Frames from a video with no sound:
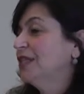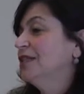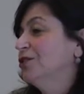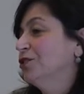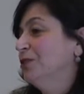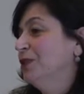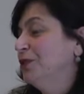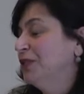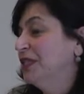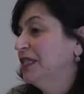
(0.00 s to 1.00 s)
can determine
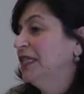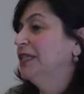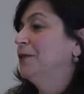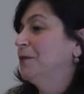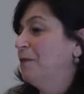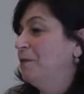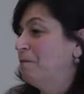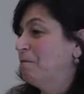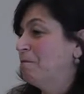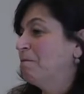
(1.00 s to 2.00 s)
who can see it.
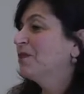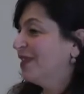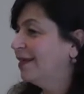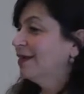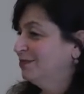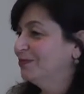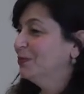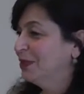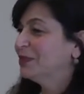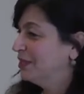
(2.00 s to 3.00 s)
That's reasonable.
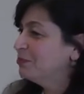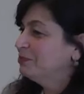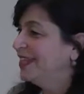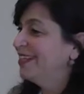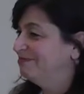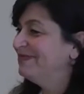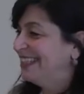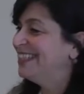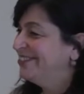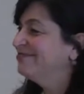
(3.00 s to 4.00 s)
Yeah,
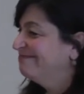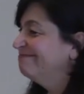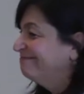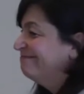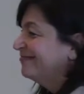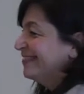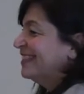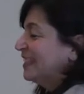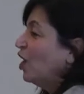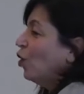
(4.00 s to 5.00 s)
I
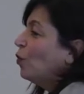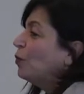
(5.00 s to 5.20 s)
know.